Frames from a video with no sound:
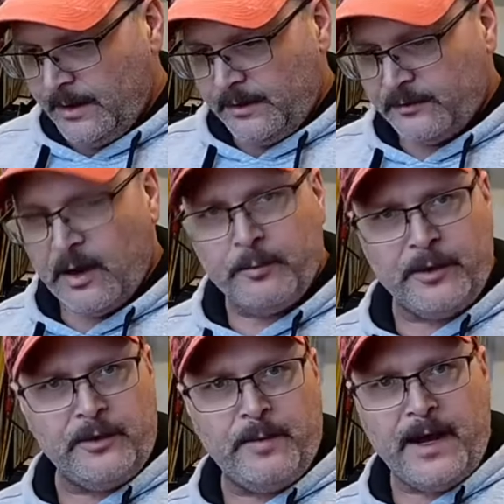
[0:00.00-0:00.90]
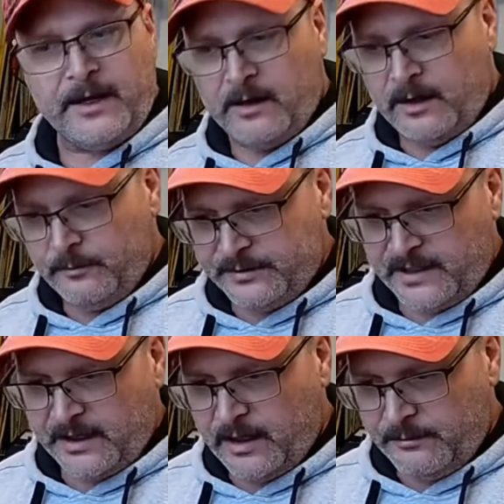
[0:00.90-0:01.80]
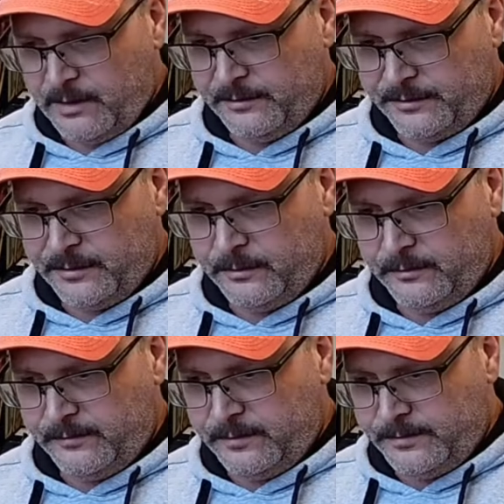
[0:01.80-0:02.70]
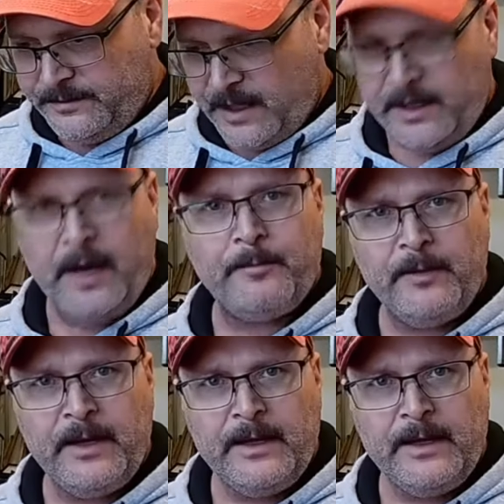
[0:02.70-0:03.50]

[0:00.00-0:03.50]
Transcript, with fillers: So I'll bring you back on once I got round two done up.